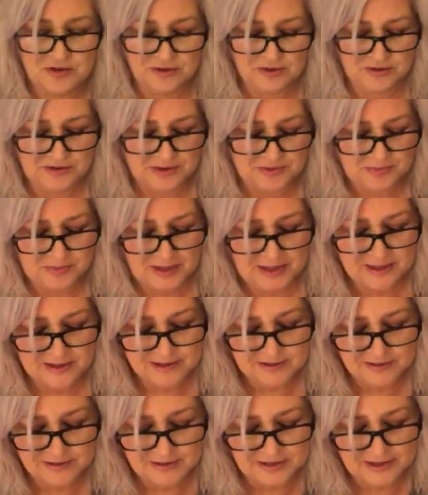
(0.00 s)
golden
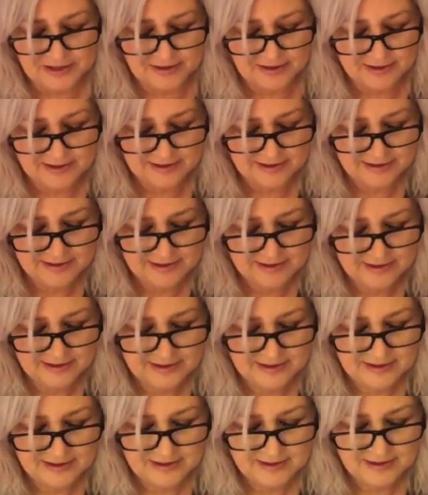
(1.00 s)
pentacle there.
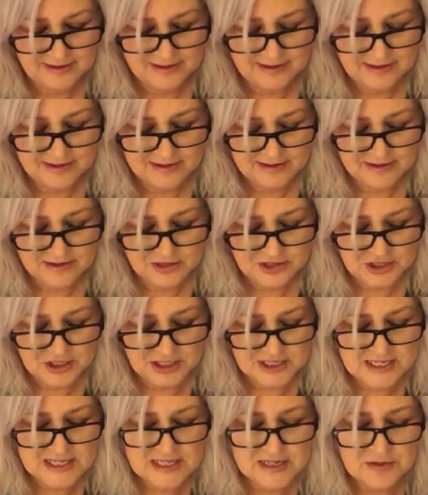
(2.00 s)

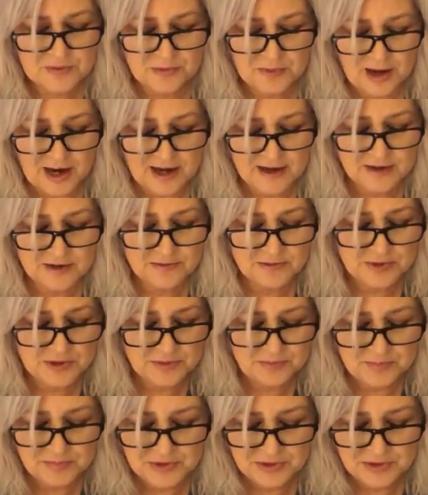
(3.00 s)
She is surrounded with